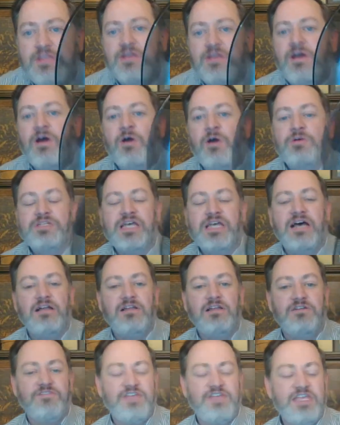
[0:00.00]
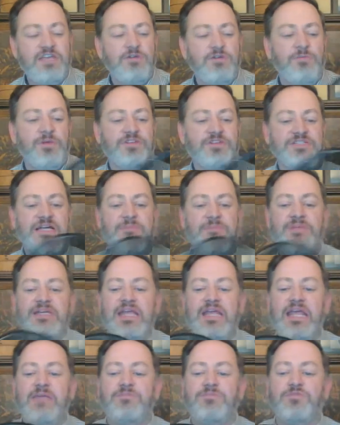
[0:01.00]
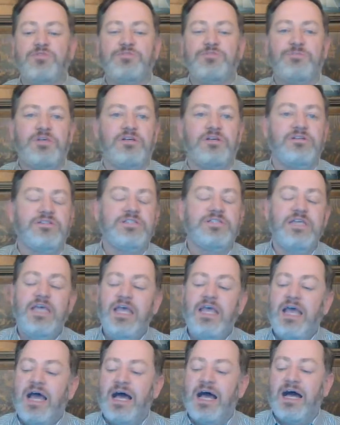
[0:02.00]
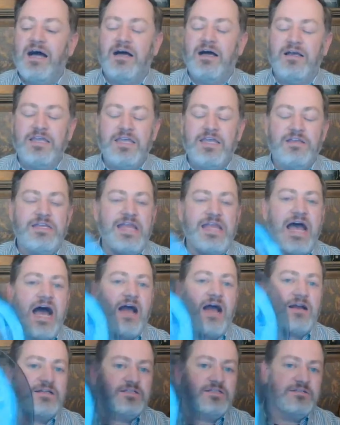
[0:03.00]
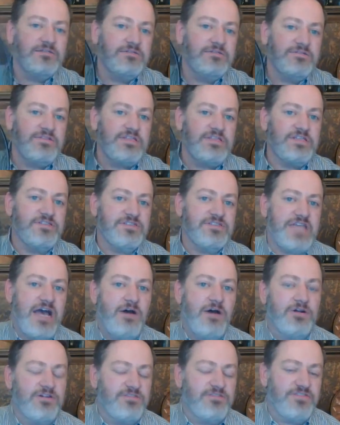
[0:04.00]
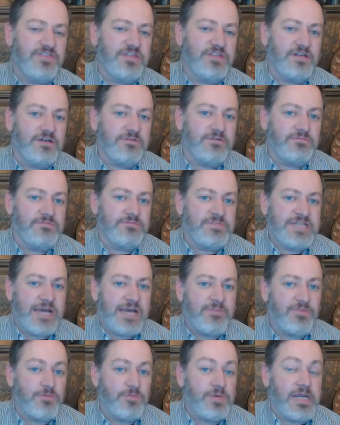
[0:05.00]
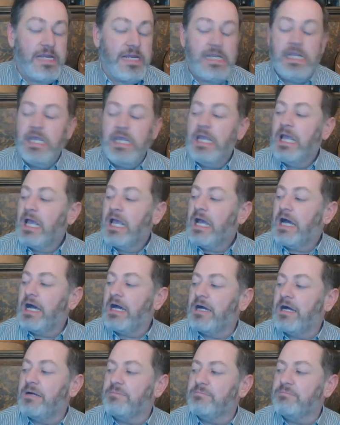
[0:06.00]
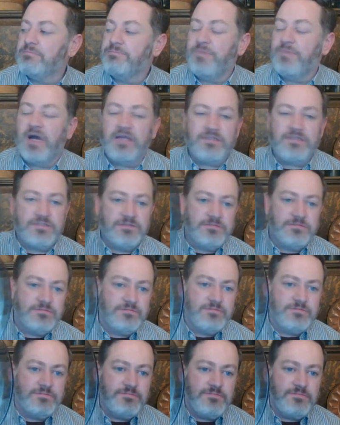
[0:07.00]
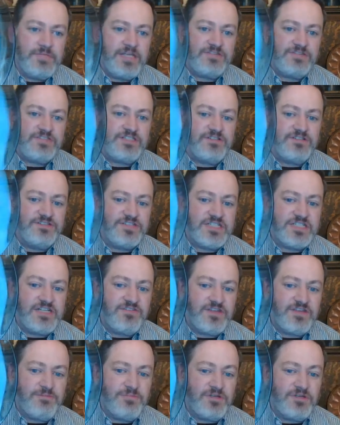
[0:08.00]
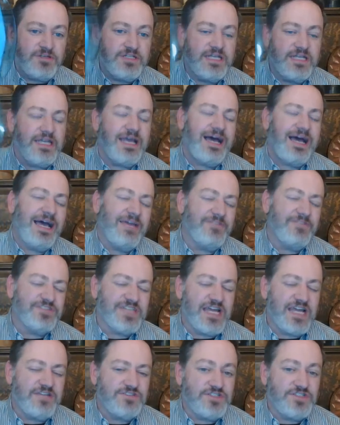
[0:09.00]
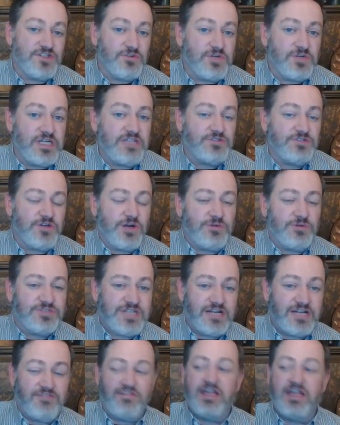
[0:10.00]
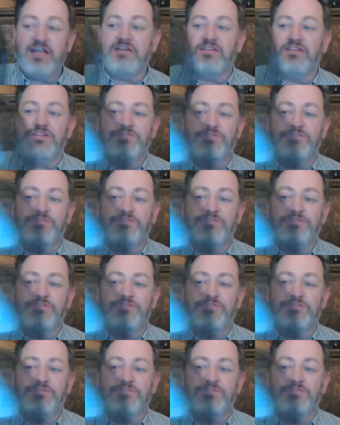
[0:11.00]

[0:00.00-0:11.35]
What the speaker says: hotel of He Who Must Not Be Named was built, it knocked this out of the top 3. But it's still a significant building. I have a science degree, so I always kind of liked this